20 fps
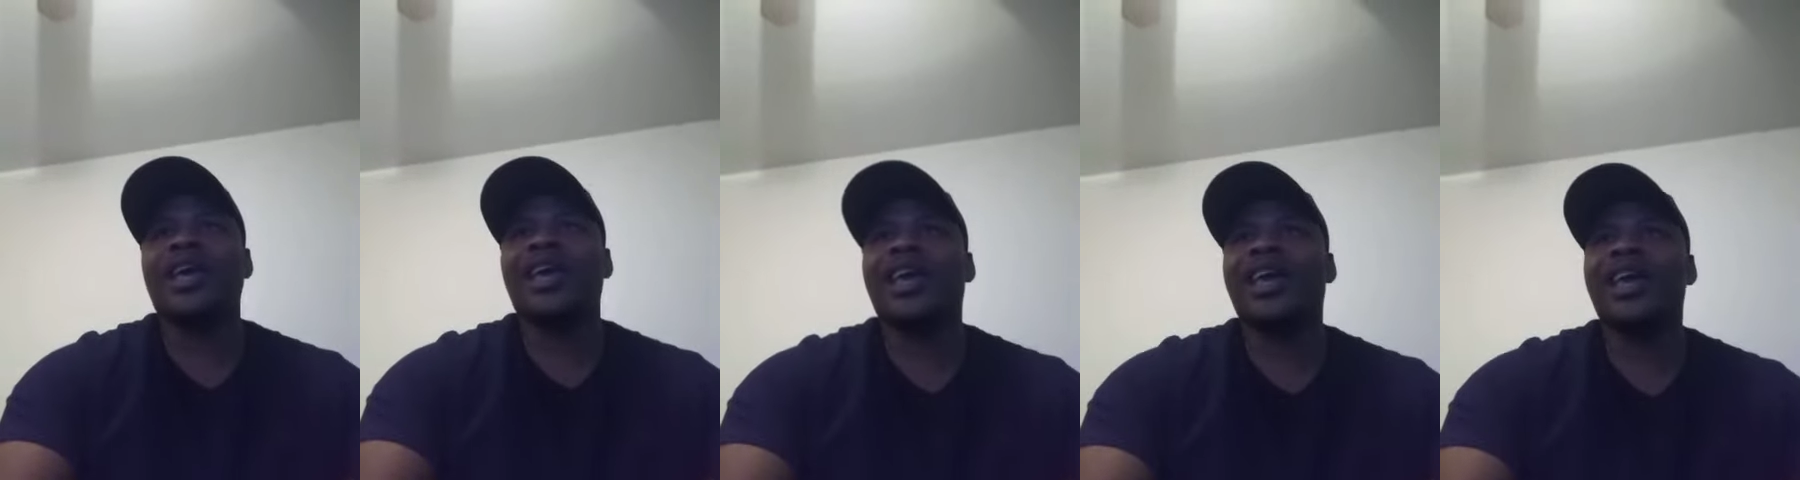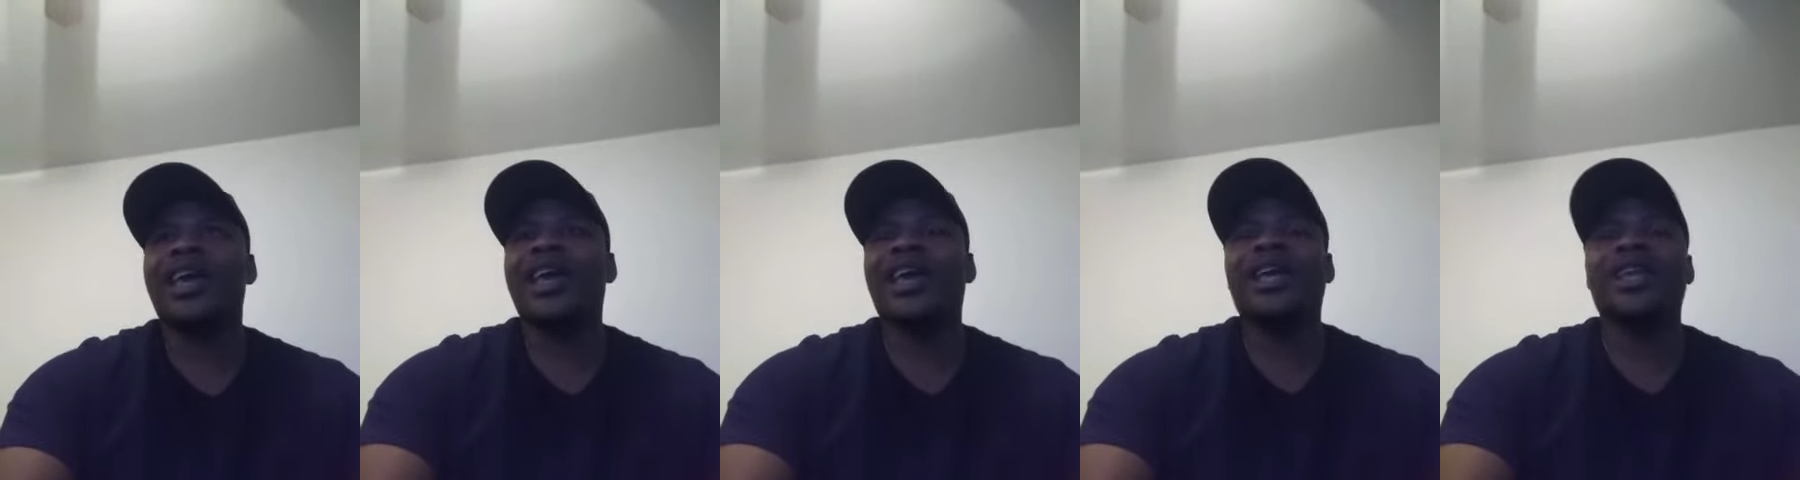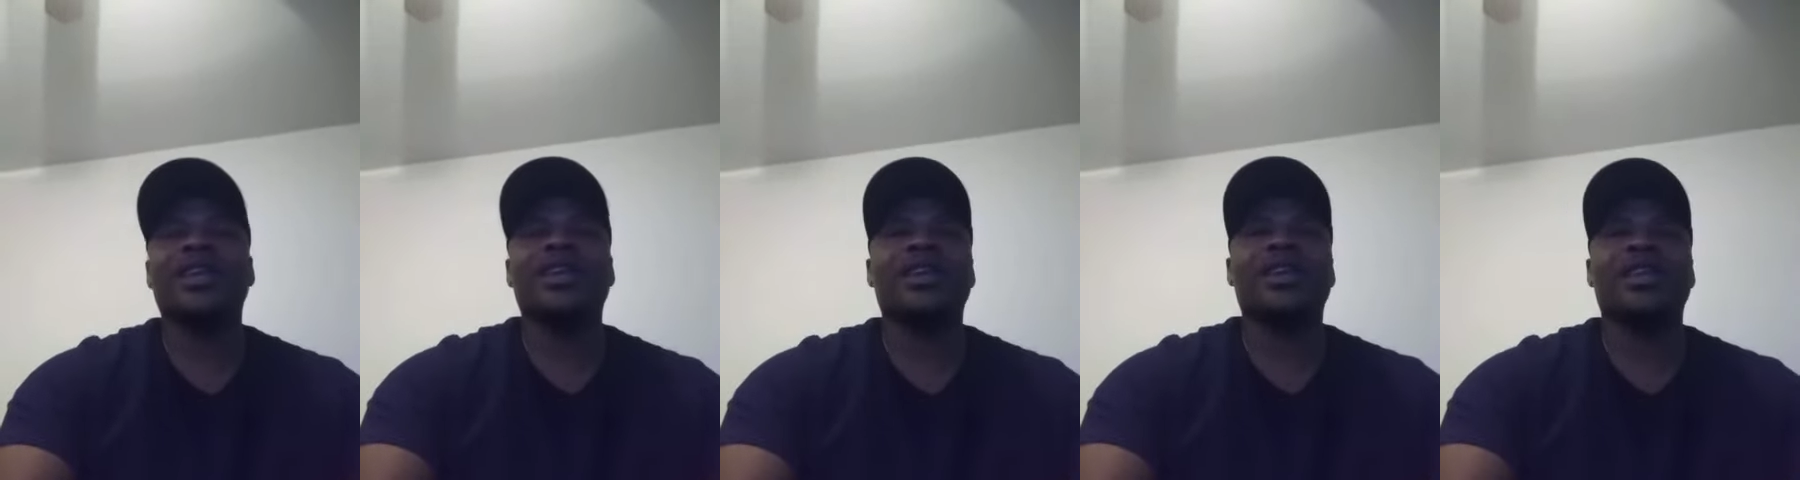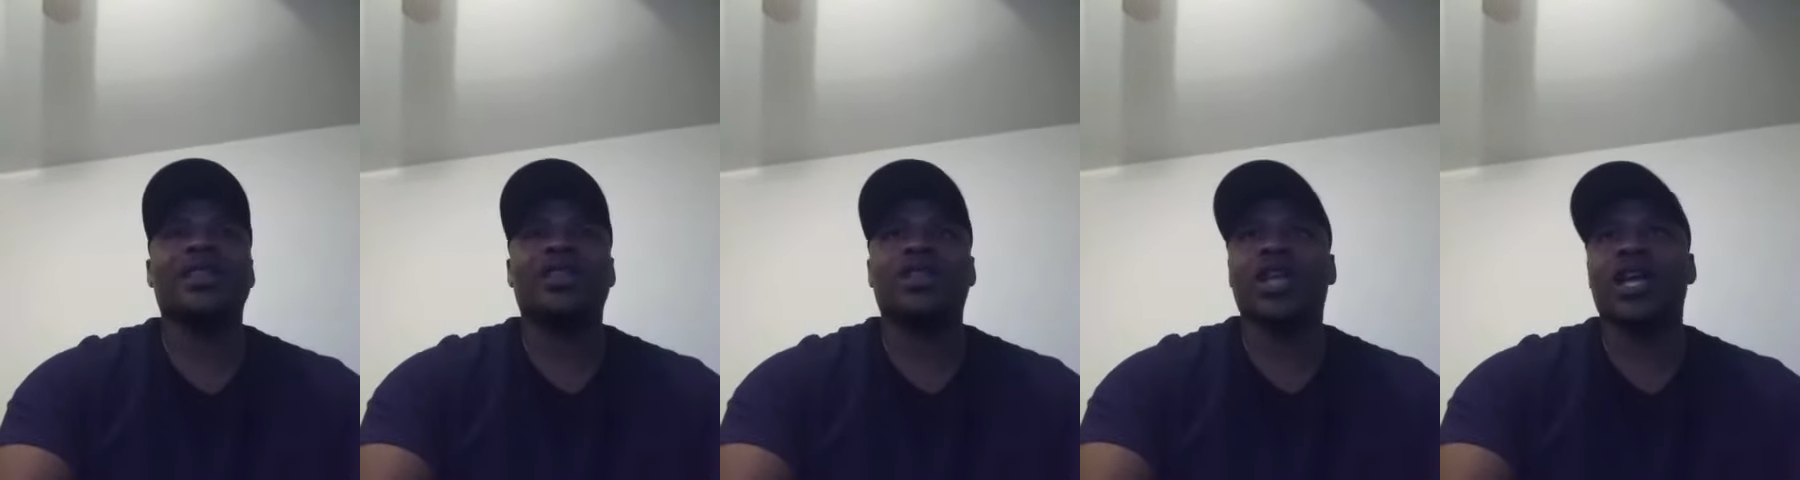and
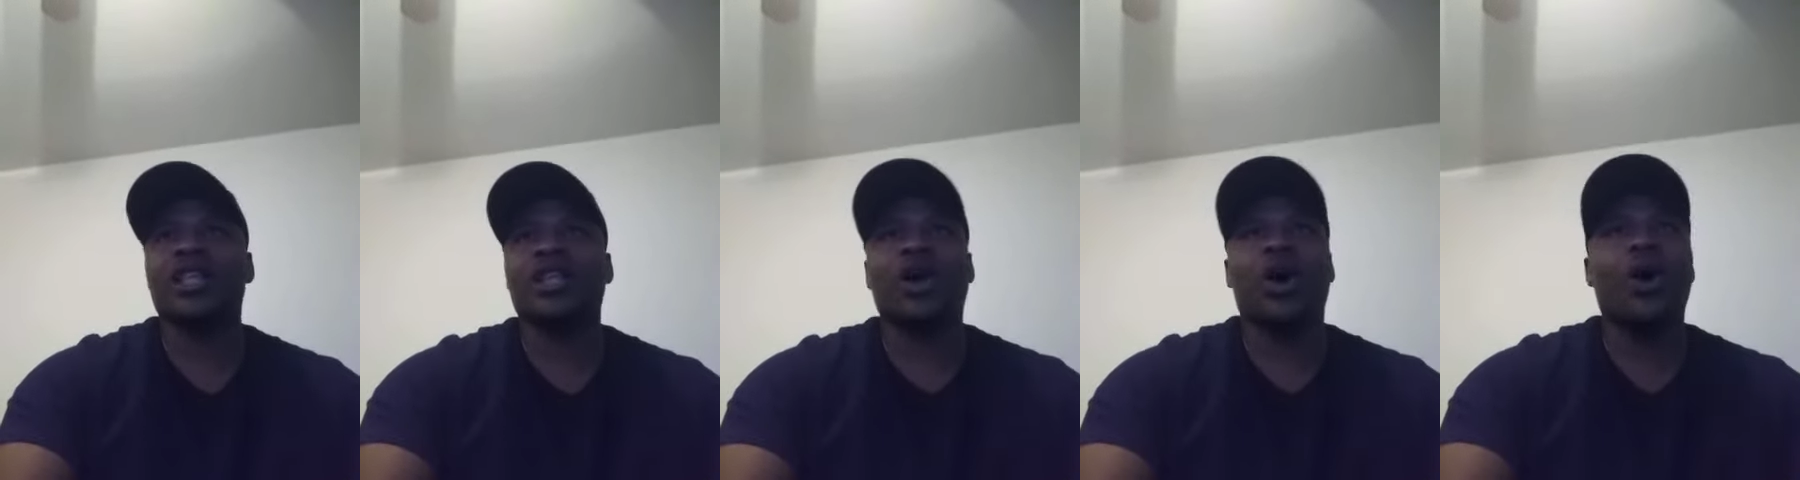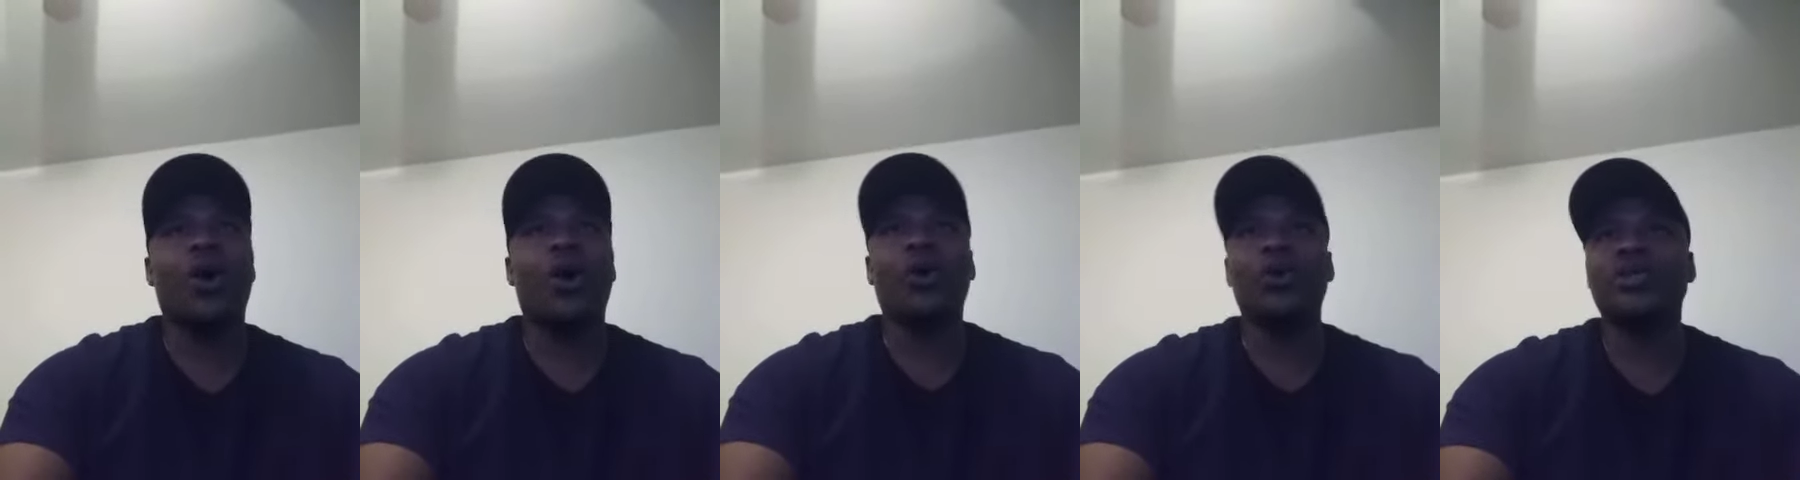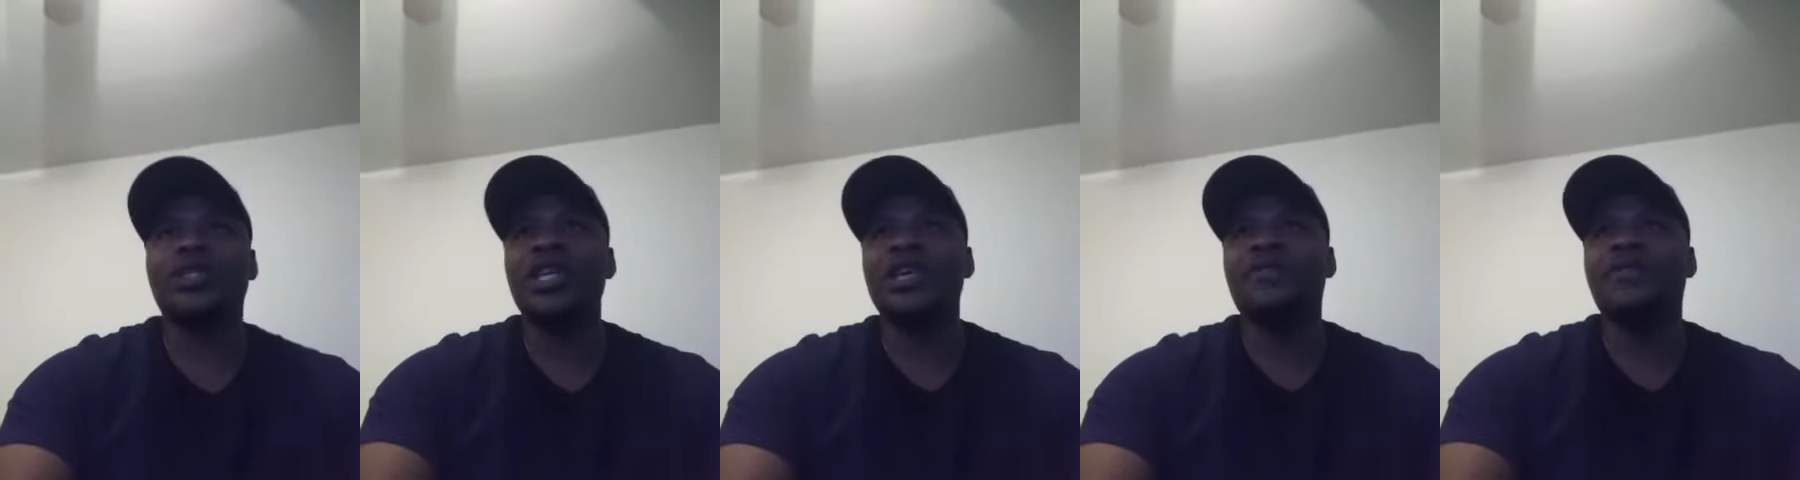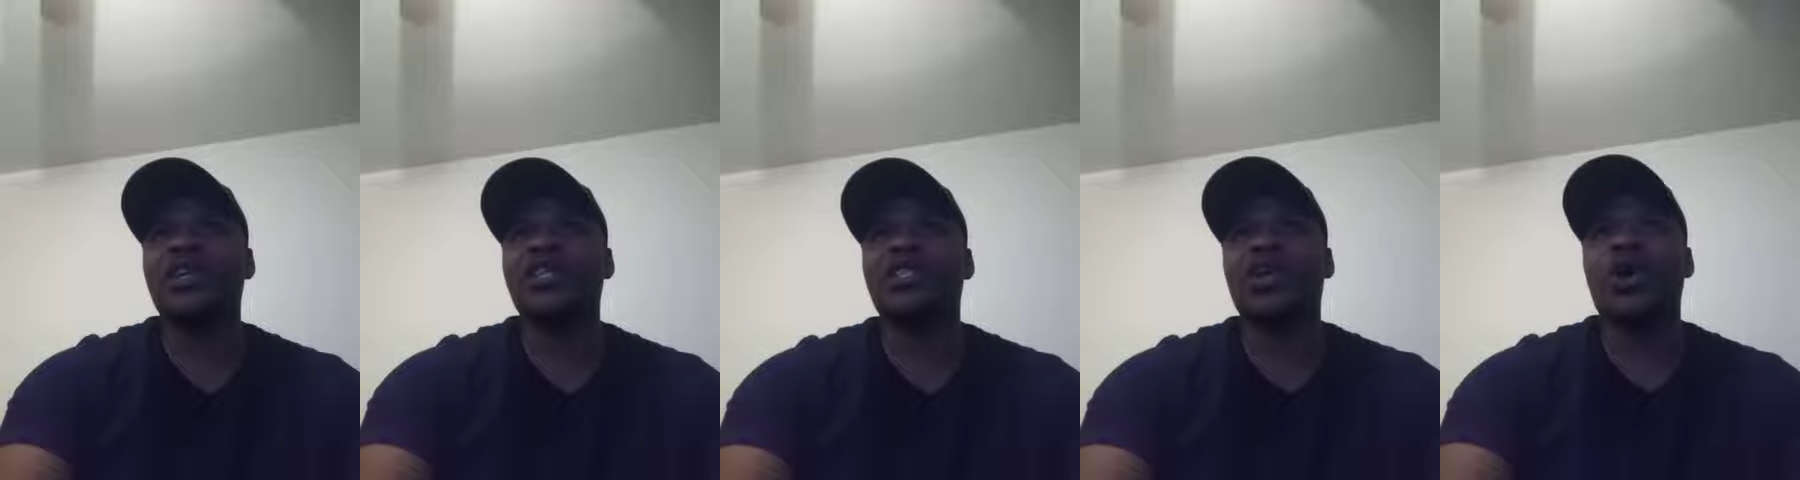like the whole defense